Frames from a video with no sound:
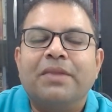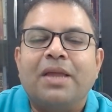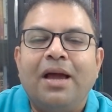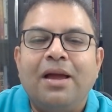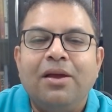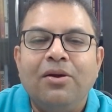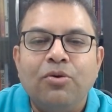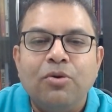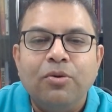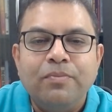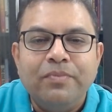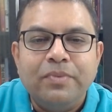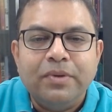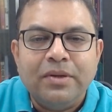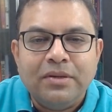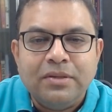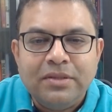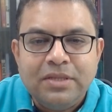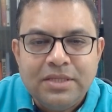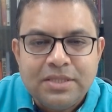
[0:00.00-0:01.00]
i hope
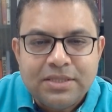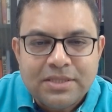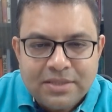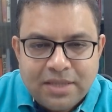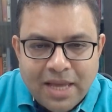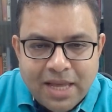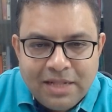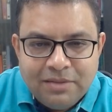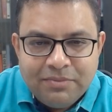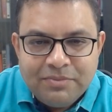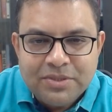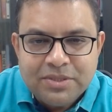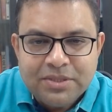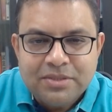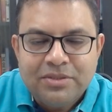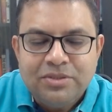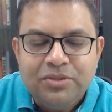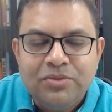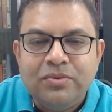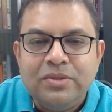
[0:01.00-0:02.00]
uh, this helps
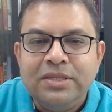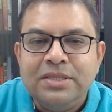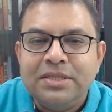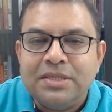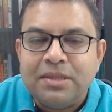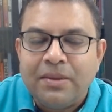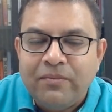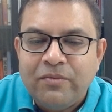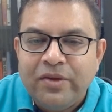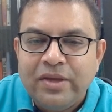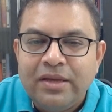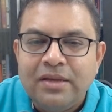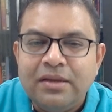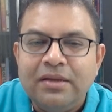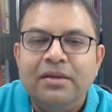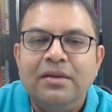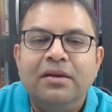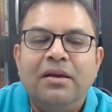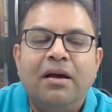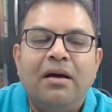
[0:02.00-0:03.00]
you in some way
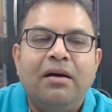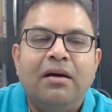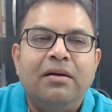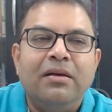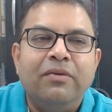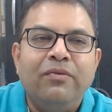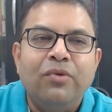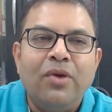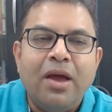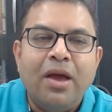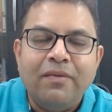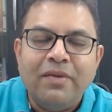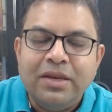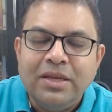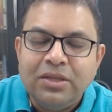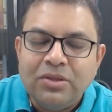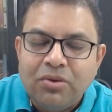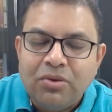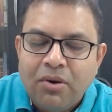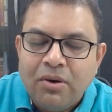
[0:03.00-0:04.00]
uh, if you have
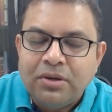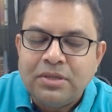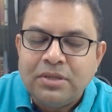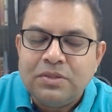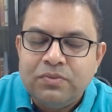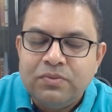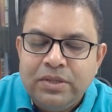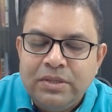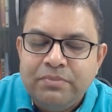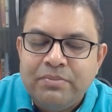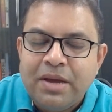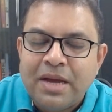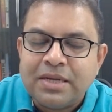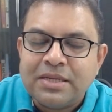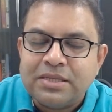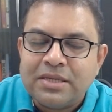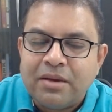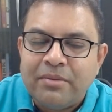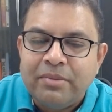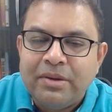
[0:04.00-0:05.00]
any thoughts
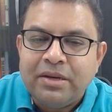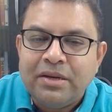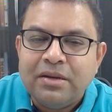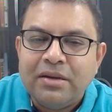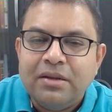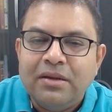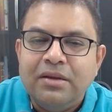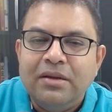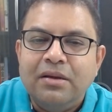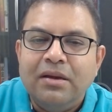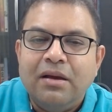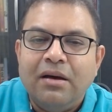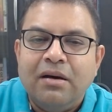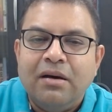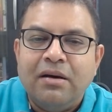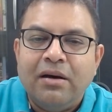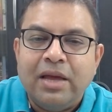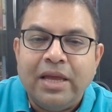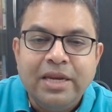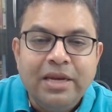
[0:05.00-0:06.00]
feedbacks comment
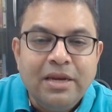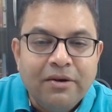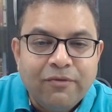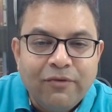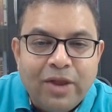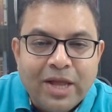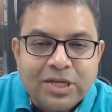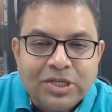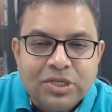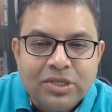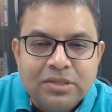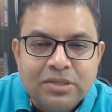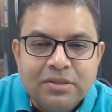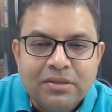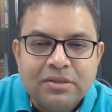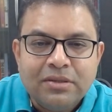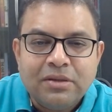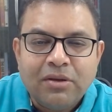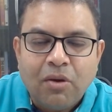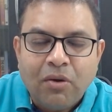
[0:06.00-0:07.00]
uh, any reflection
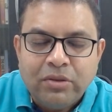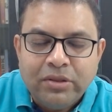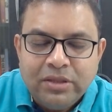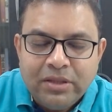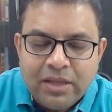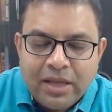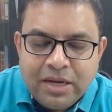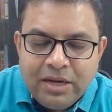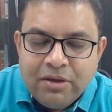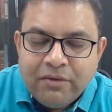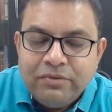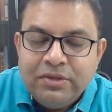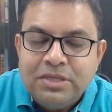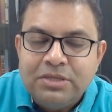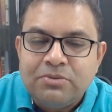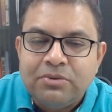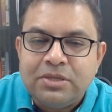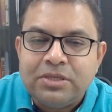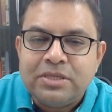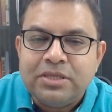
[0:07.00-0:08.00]
on any of
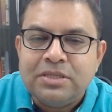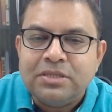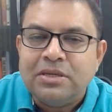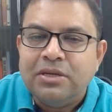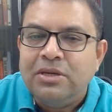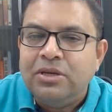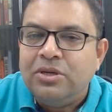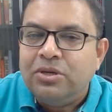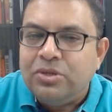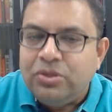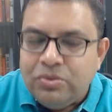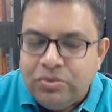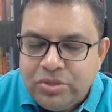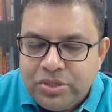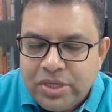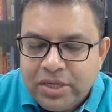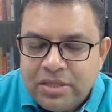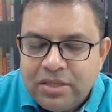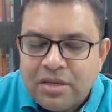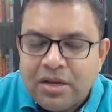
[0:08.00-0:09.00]
these verses do
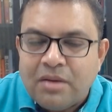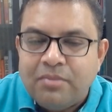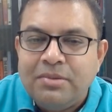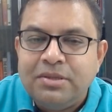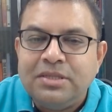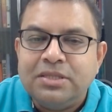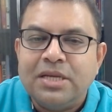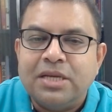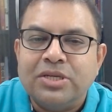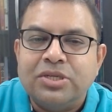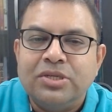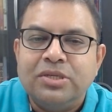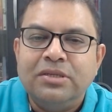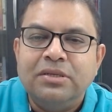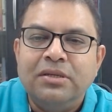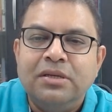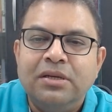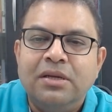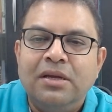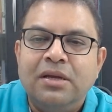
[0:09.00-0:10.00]
share in the comment section
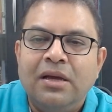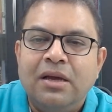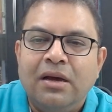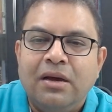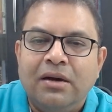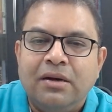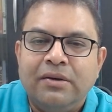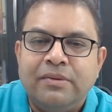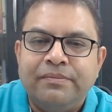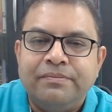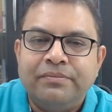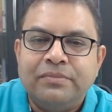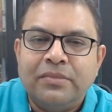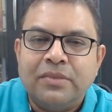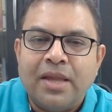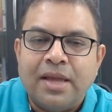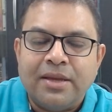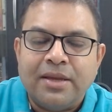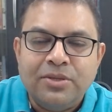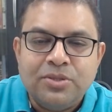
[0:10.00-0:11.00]
um,
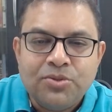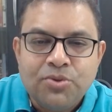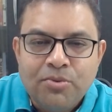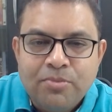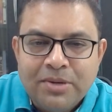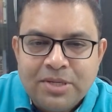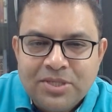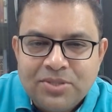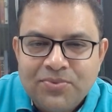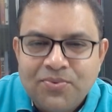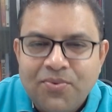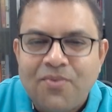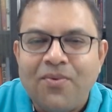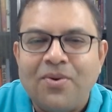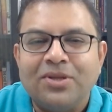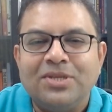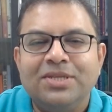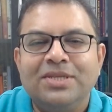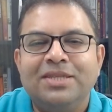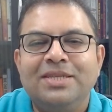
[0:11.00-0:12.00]
thank you so much for
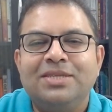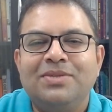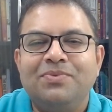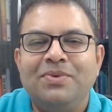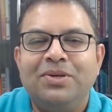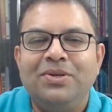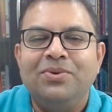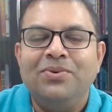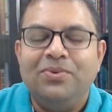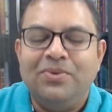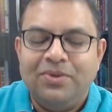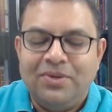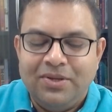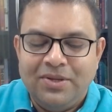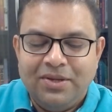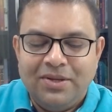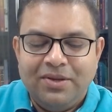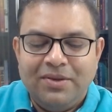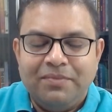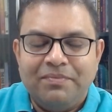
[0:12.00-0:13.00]
watching this video
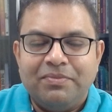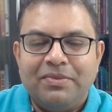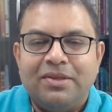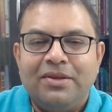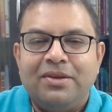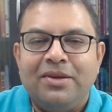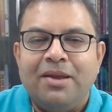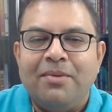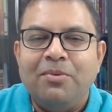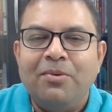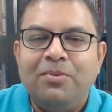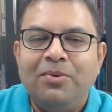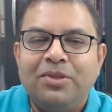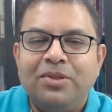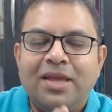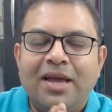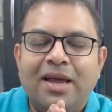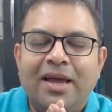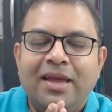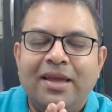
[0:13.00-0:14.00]
namo
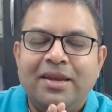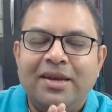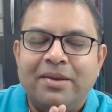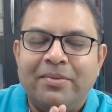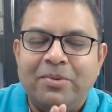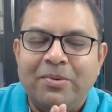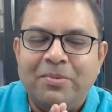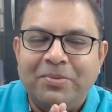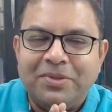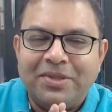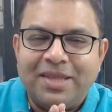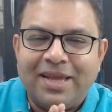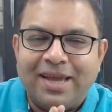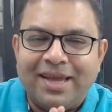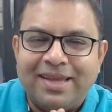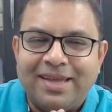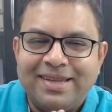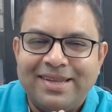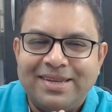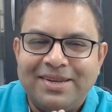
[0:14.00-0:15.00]
buddhaya namo
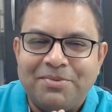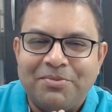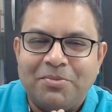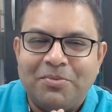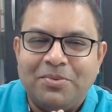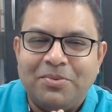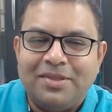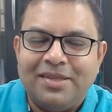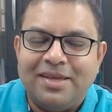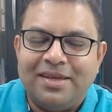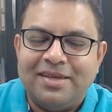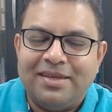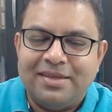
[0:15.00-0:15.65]
buddhaya namo buddhaya